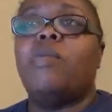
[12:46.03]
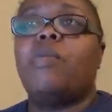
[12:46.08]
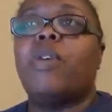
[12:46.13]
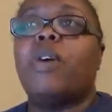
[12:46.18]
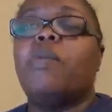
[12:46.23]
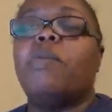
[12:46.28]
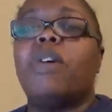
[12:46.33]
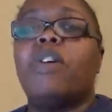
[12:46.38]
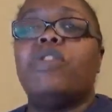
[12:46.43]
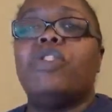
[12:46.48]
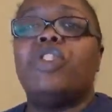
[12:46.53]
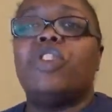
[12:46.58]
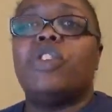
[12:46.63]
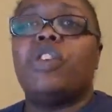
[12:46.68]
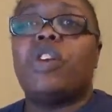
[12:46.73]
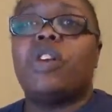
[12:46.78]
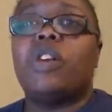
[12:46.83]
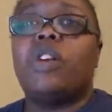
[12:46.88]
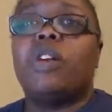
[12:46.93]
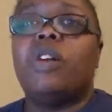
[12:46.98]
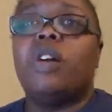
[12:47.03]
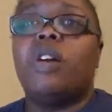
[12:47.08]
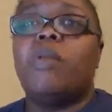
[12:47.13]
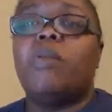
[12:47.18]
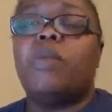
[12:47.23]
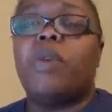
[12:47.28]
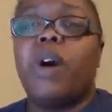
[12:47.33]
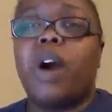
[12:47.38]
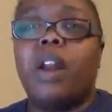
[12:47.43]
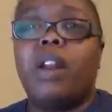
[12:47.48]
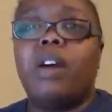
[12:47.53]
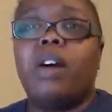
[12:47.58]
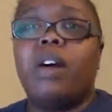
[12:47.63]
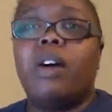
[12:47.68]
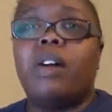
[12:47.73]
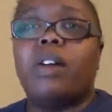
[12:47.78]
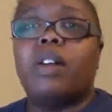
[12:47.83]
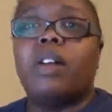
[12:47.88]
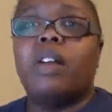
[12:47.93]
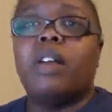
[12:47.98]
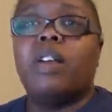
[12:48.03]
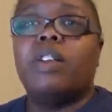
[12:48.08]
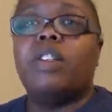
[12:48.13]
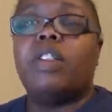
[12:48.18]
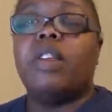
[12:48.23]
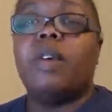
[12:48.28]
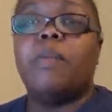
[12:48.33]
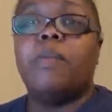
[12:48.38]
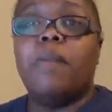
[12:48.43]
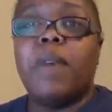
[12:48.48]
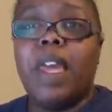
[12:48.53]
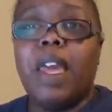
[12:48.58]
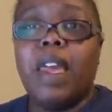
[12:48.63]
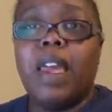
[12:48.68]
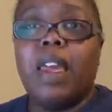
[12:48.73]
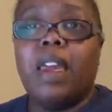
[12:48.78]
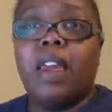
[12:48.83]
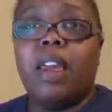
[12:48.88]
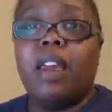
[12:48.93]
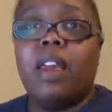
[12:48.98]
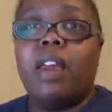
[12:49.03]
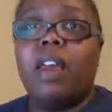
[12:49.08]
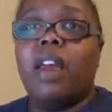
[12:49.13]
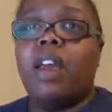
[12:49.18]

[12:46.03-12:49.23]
promote your product to me,